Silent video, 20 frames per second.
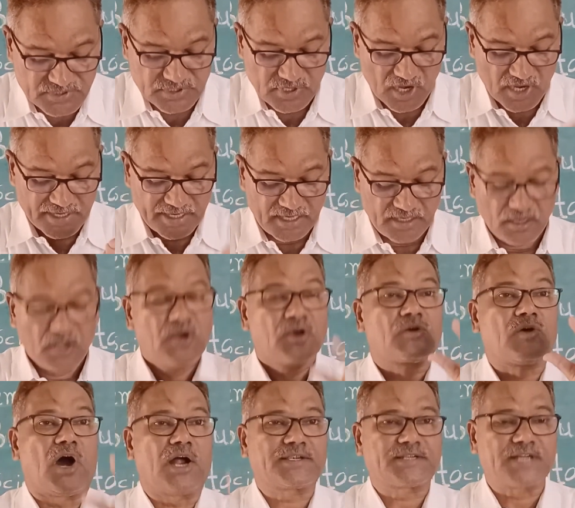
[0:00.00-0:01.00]
oil,
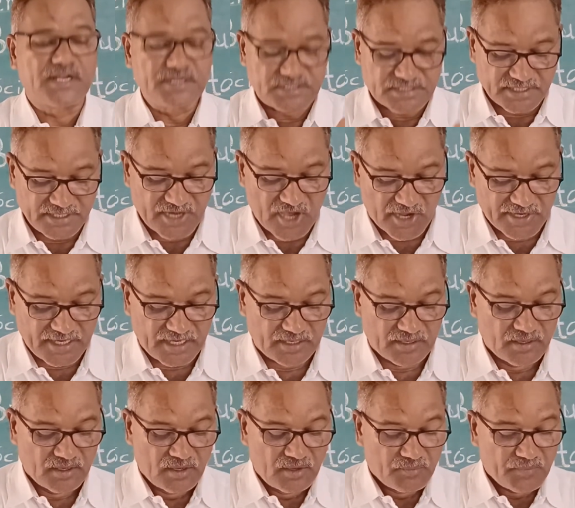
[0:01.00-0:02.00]
cotton seed oil,
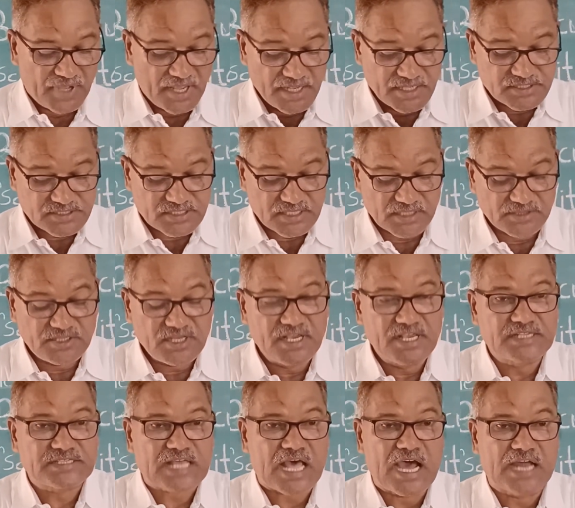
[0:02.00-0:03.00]
means
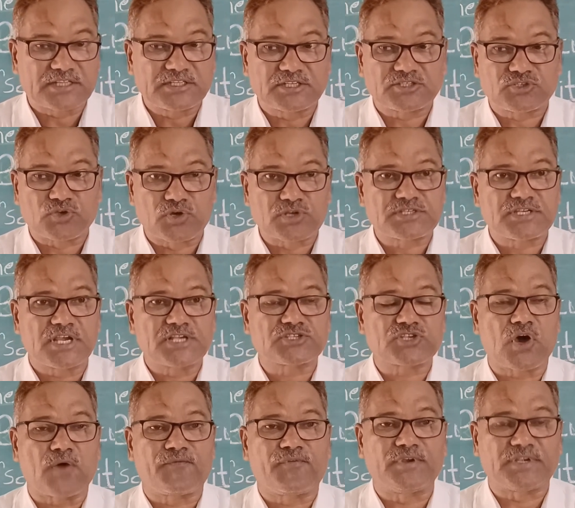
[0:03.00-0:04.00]
these are the sources
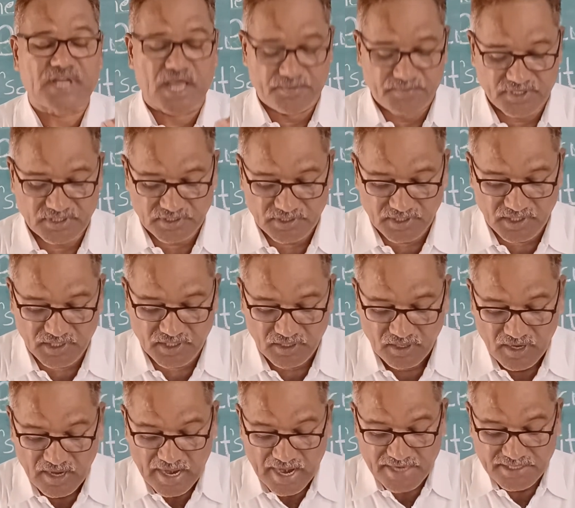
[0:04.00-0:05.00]
of vitamin E,
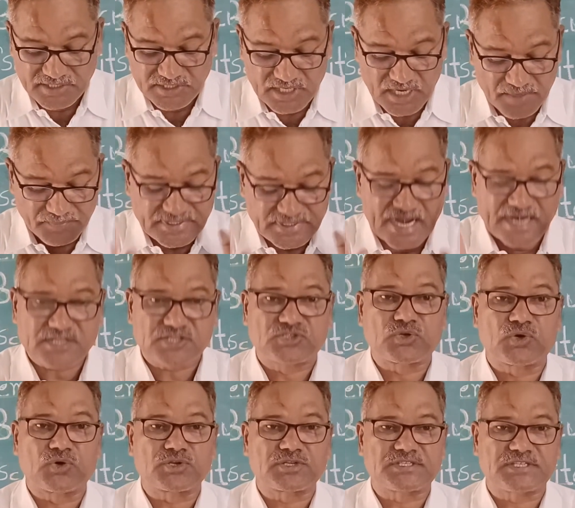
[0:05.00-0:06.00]
and if that
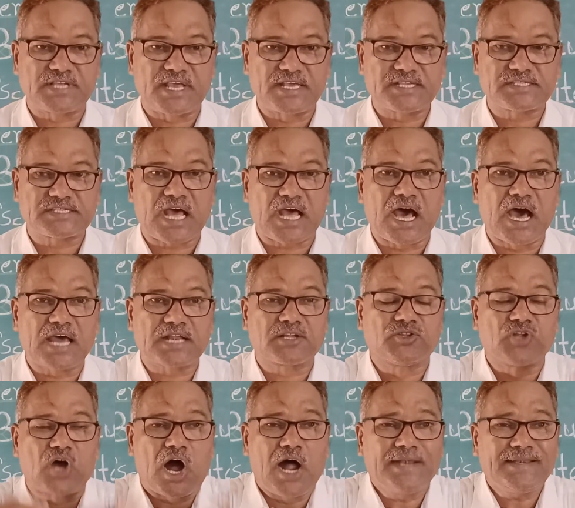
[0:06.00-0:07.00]
sources are
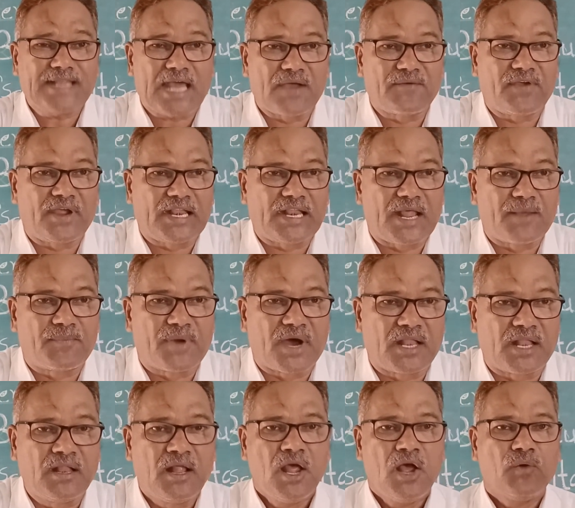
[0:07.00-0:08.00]
not
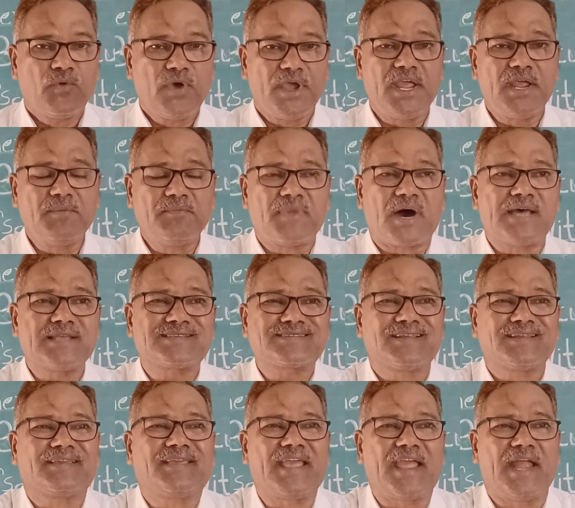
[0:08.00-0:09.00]
available, we
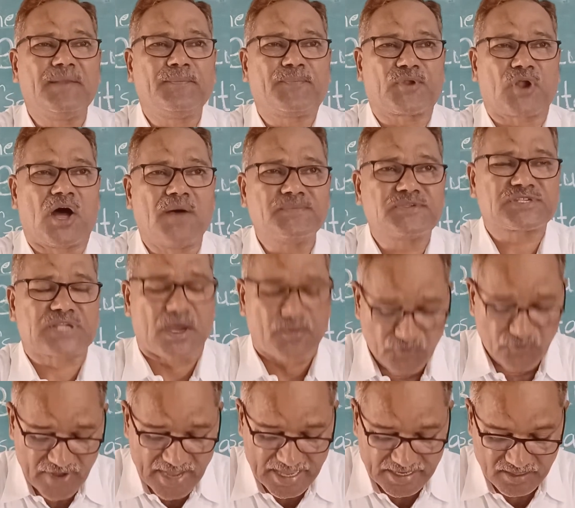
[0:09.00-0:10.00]
must gain from
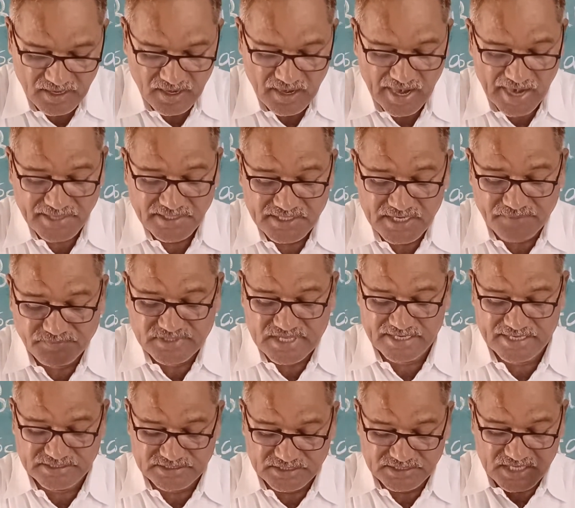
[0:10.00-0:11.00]
somewhere, and if
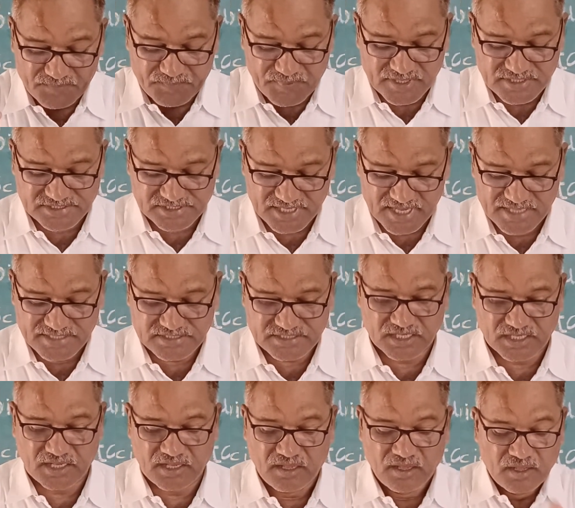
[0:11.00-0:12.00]
there is a
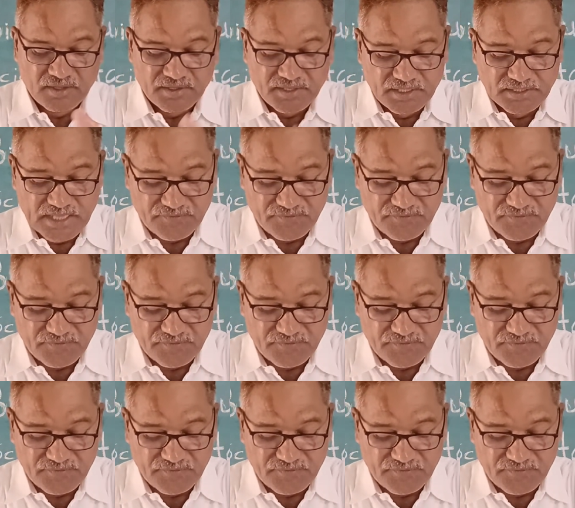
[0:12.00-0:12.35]
deficiency in the